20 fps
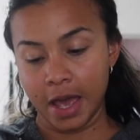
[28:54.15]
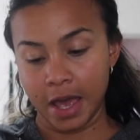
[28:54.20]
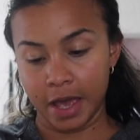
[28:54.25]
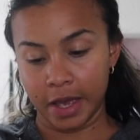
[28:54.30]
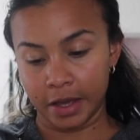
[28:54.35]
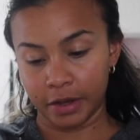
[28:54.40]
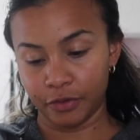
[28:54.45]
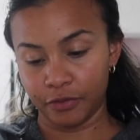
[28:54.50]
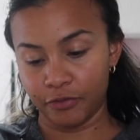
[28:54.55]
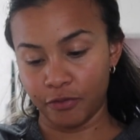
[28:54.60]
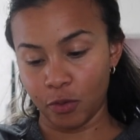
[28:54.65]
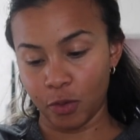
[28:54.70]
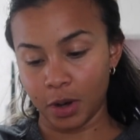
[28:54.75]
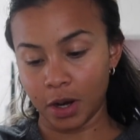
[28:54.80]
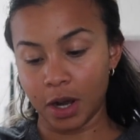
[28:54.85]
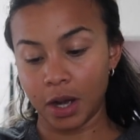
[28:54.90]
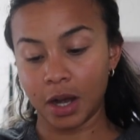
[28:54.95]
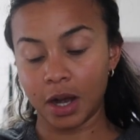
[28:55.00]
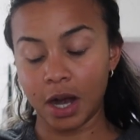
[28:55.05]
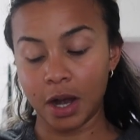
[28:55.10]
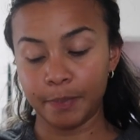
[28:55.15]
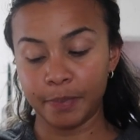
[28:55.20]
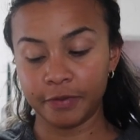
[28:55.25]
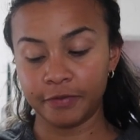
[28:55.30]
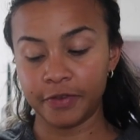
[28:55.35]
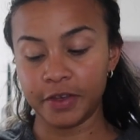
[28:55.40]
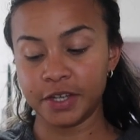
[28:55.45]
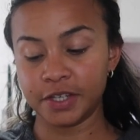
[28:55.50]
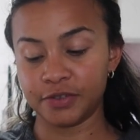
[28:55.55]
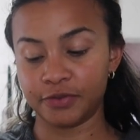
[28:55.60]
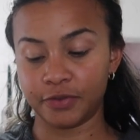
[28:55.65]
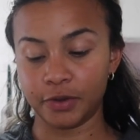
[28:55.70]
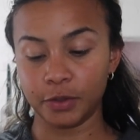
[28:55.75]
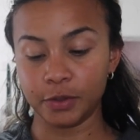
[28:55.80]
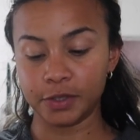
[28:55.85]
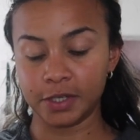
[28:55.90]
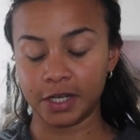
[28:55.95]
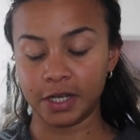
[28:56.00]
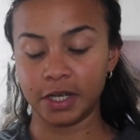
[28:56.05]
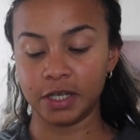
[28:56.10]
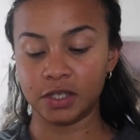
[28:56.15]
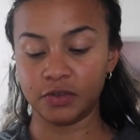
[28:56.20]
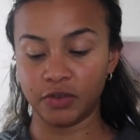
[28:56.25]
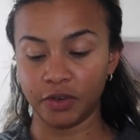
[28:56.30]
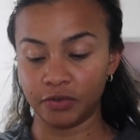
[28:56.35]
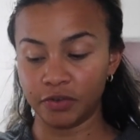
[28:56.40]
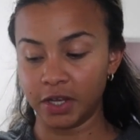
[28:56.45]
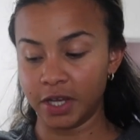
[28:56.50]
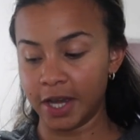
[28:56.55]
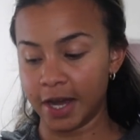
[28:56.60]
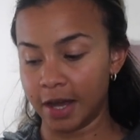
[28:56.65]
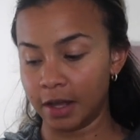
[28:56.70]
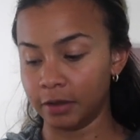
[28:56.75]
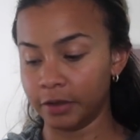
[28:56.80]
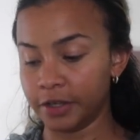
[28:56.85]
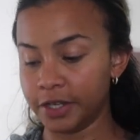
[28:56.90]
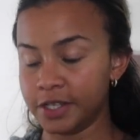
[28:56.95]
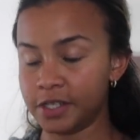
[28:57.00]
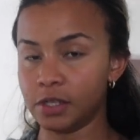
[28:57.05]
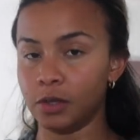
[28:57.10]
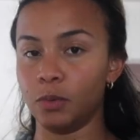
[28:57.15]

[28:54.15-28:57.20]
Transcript: And for a cup of this frozen, it's 50 calories.